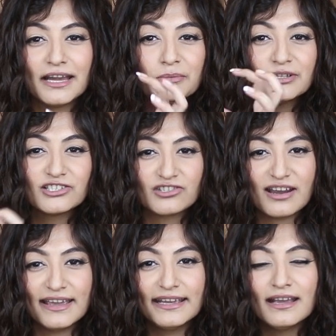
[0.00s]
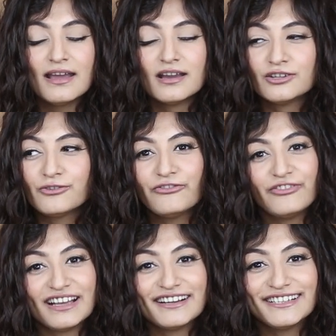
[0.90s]
I was trying to
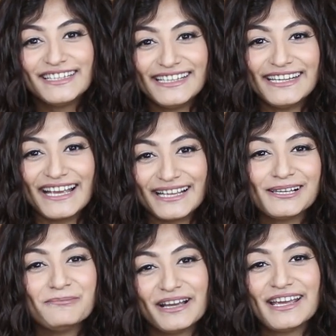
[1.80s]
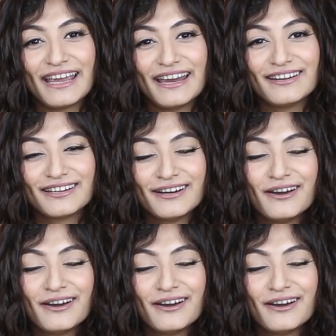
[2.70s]
finger detangle my hair.